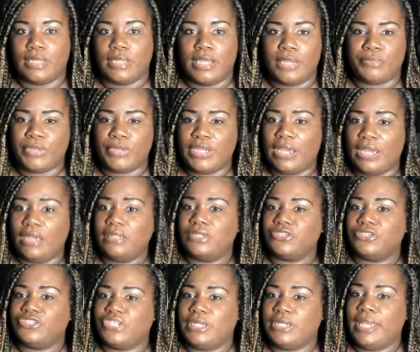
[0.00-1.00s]
And
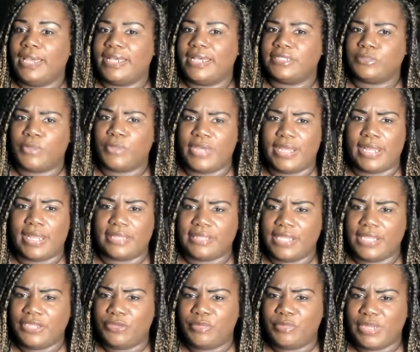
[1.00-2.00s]
Rihanna, she has what? I
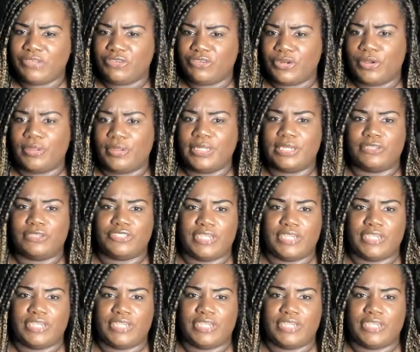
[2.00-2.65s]
think you mentioned earlier,